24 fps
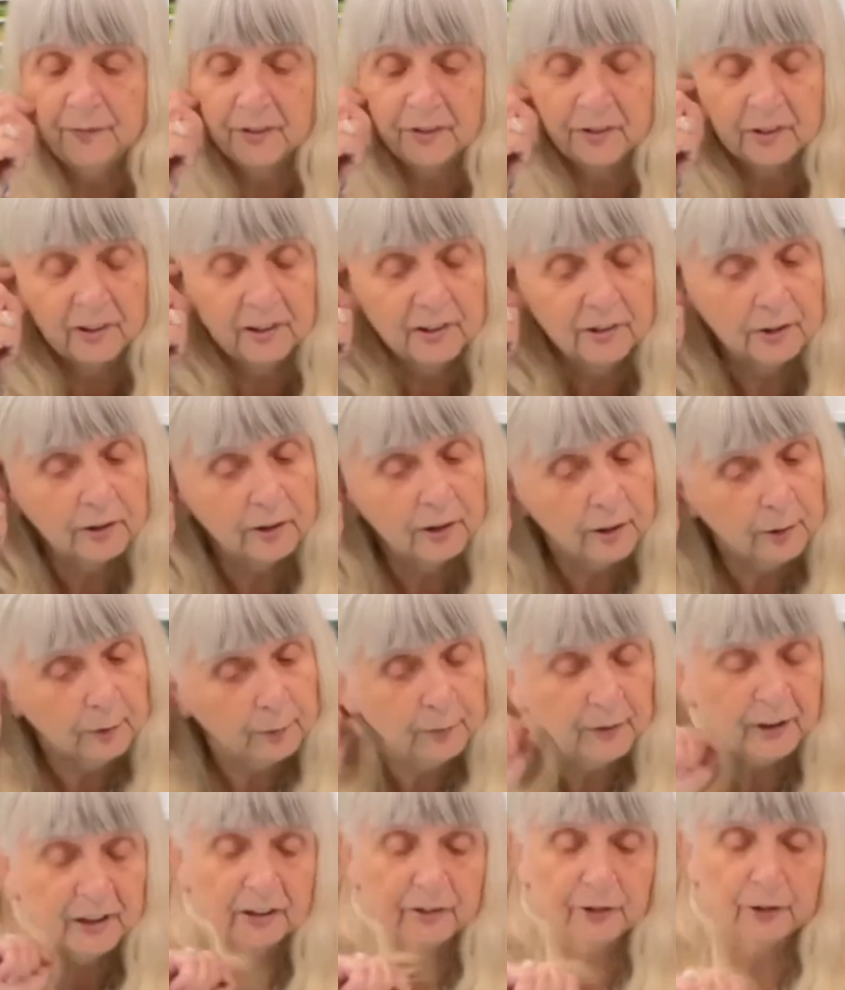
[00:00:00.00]
So I took a
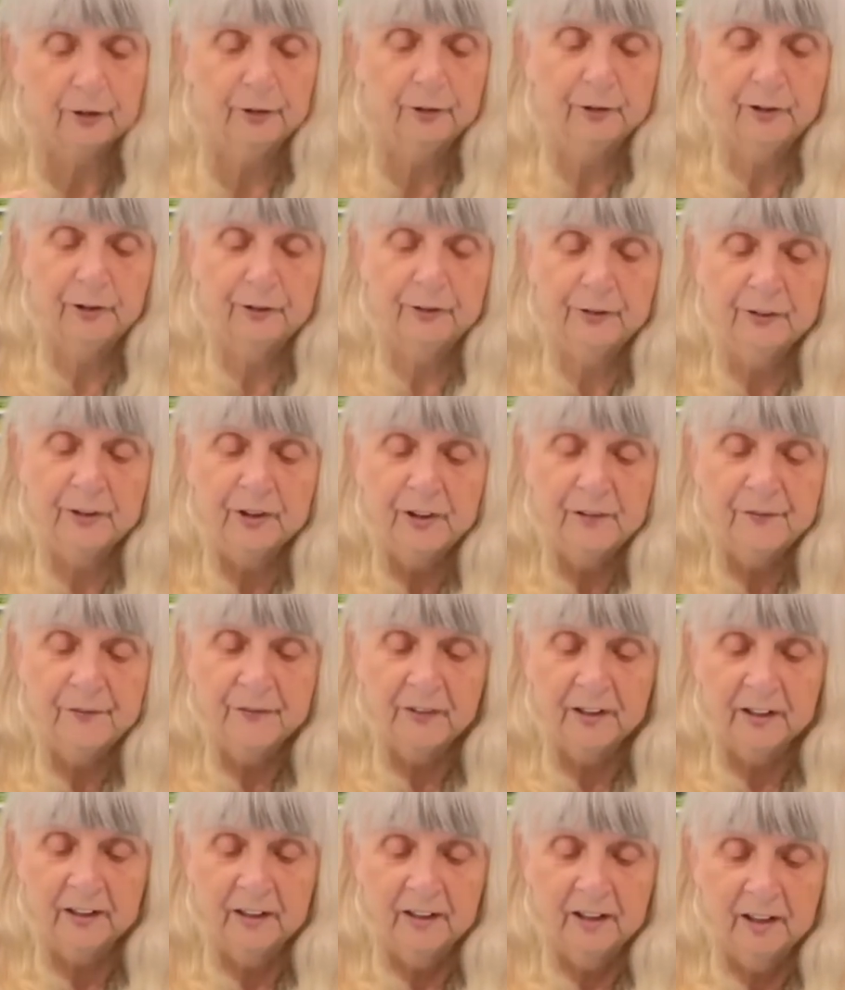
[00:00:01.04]
picture of
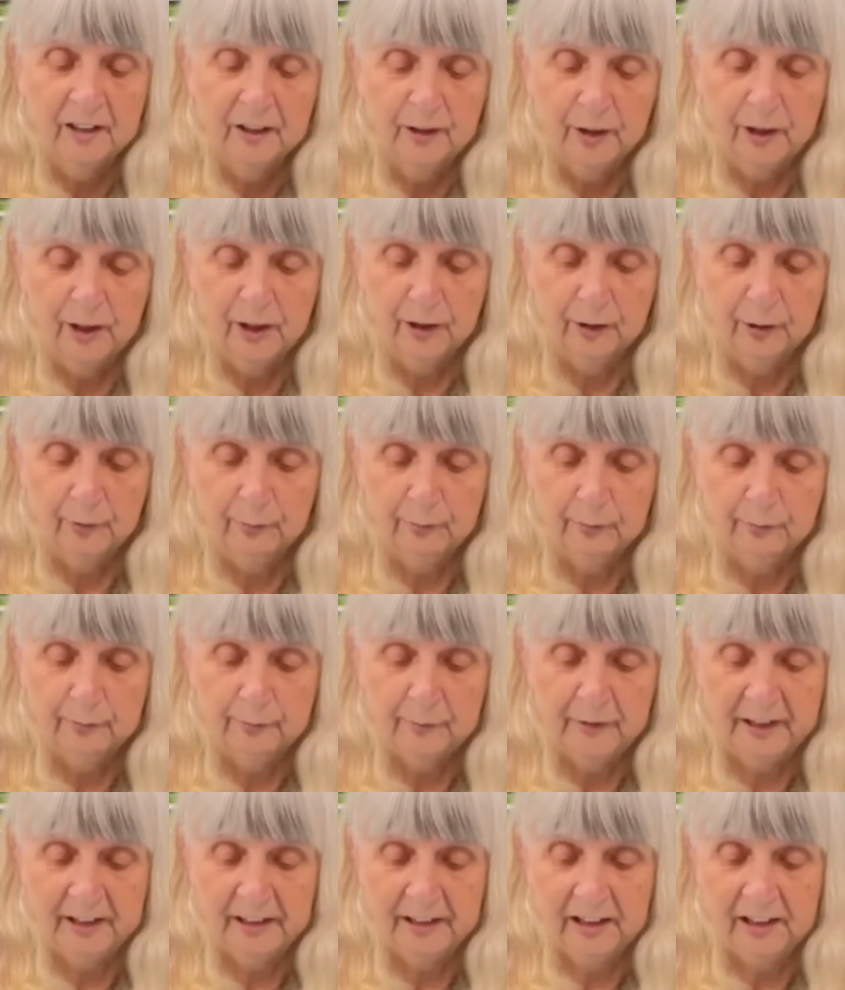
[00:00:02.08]

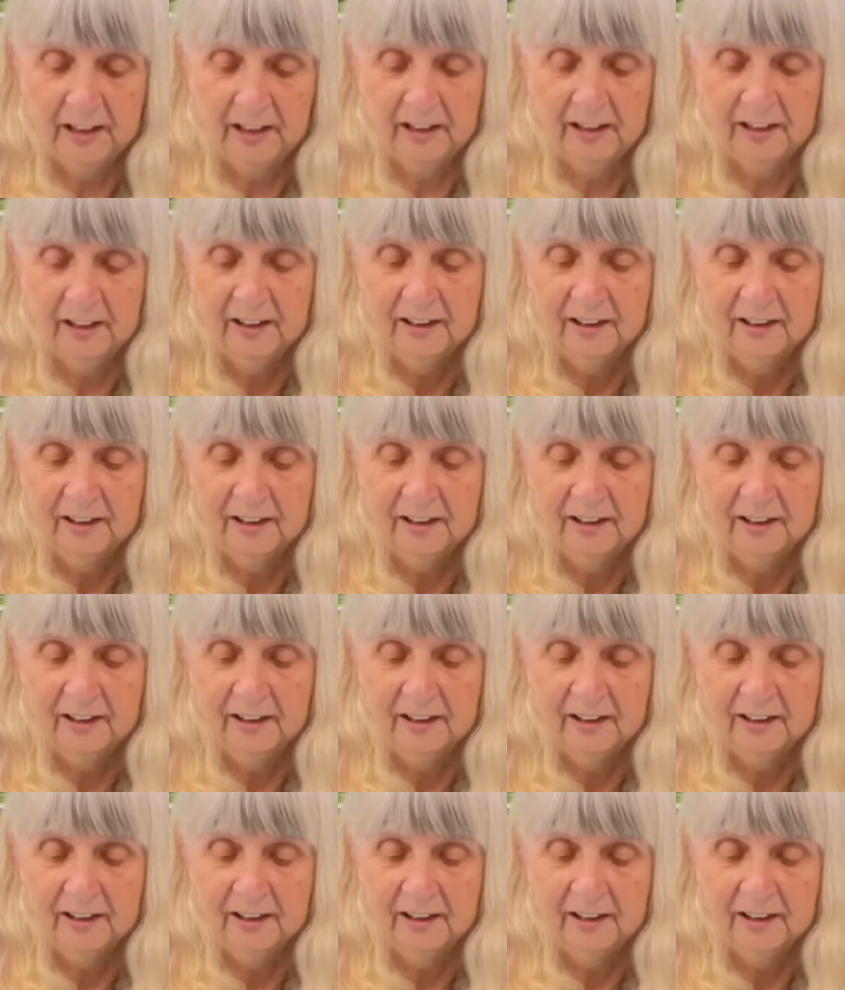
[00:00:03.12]
my